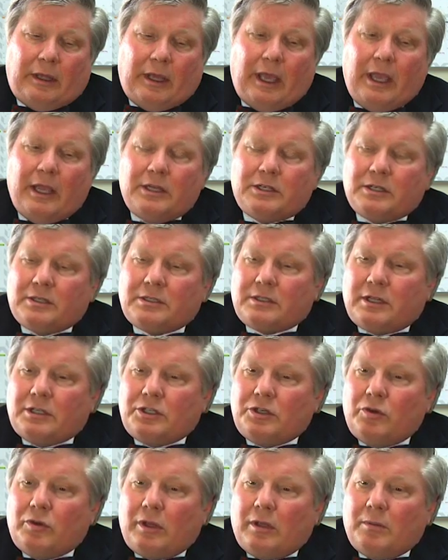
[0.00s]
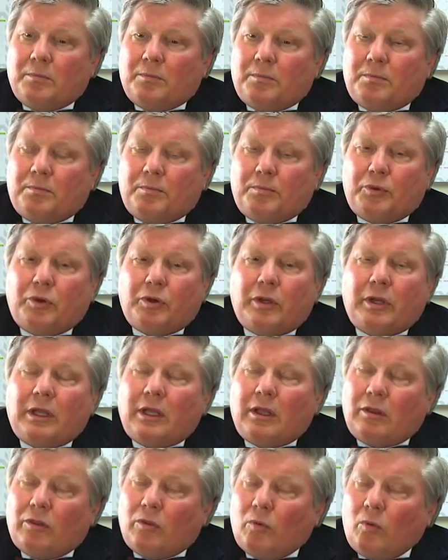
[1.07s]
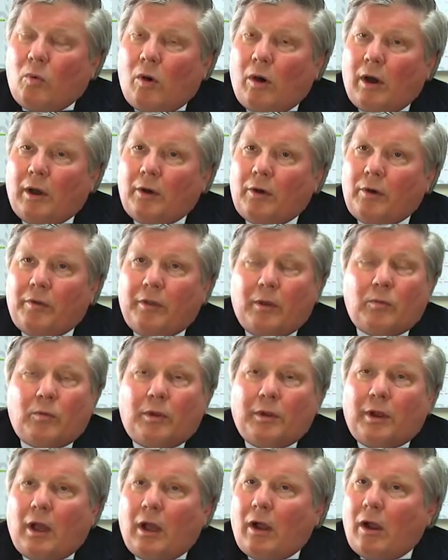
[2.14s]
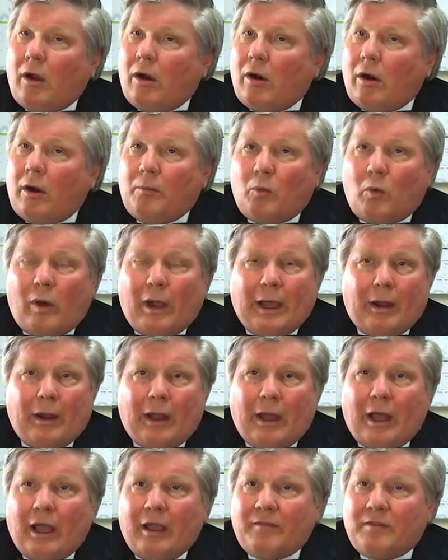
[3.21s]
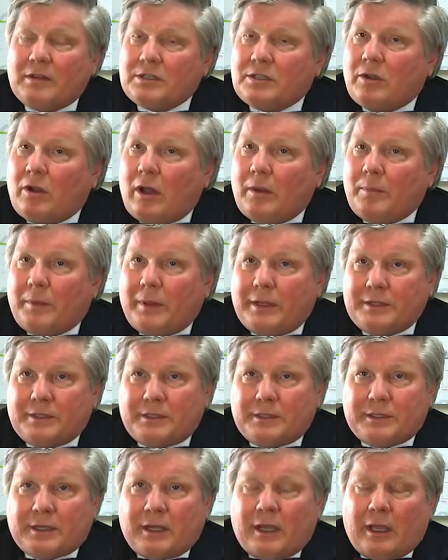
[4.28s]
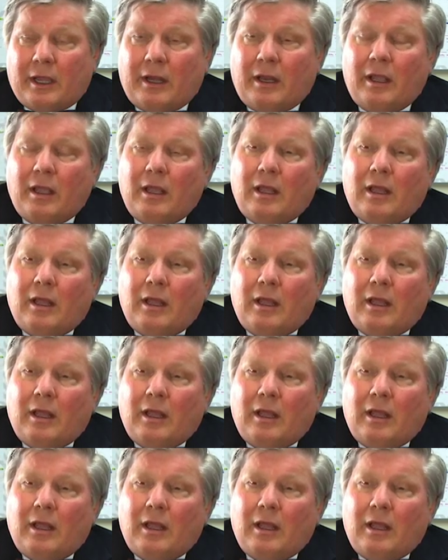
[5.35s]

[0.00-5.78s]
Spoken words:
agents that you can put in the water that will not harm wildlife, is not a pesticide,